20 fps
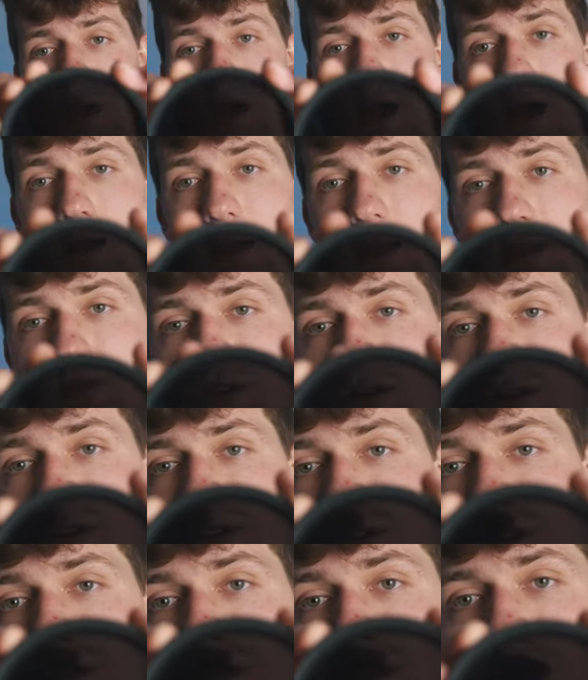And as you can
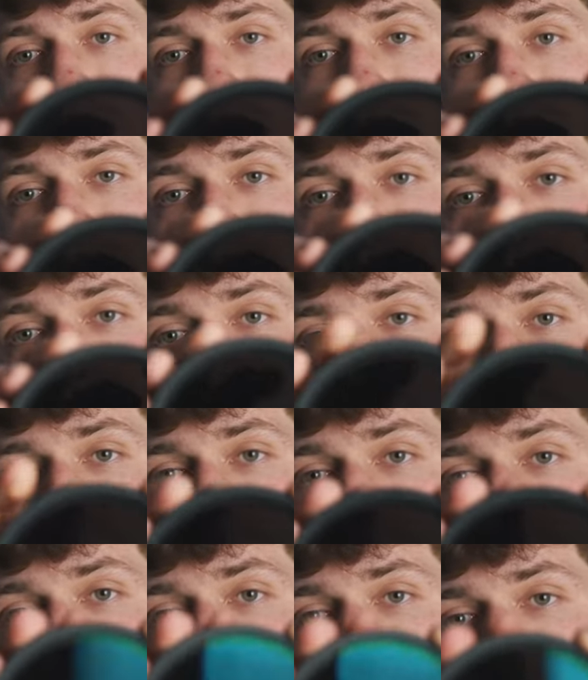see, when I screw on
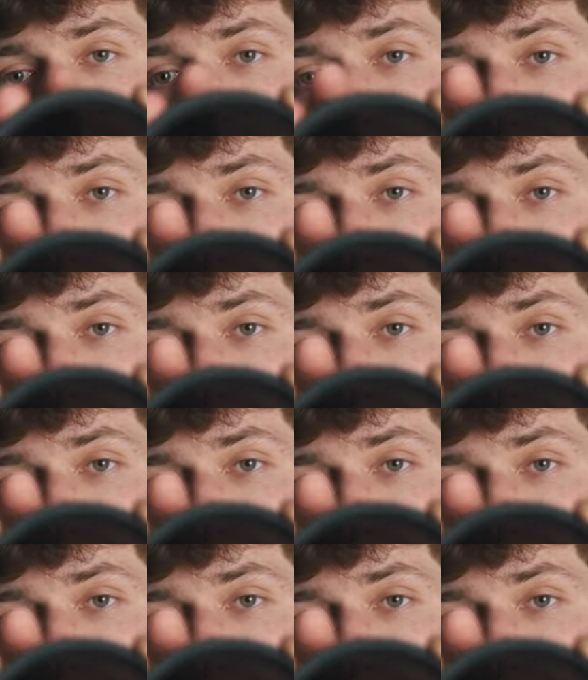this,